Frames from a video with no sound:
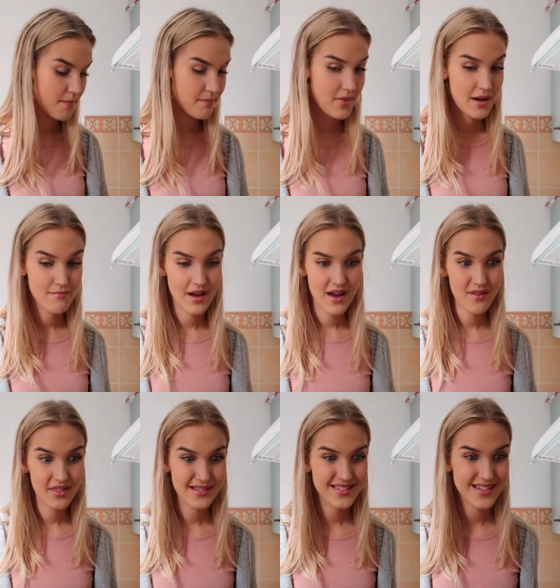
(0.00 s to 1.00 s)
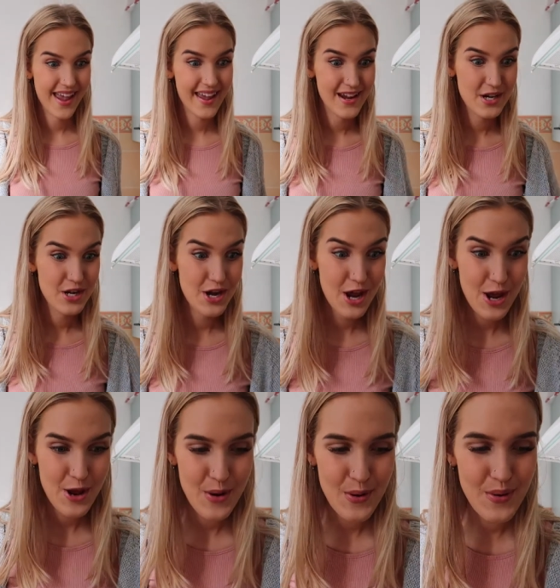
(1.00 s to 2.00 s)
my mouth is saying
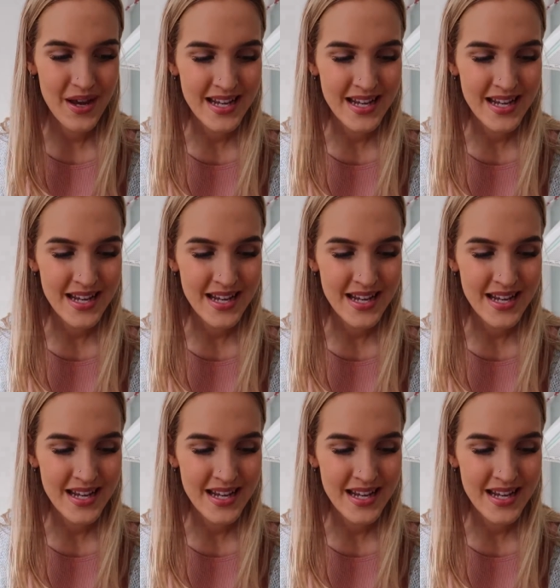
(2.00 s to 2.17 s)
no.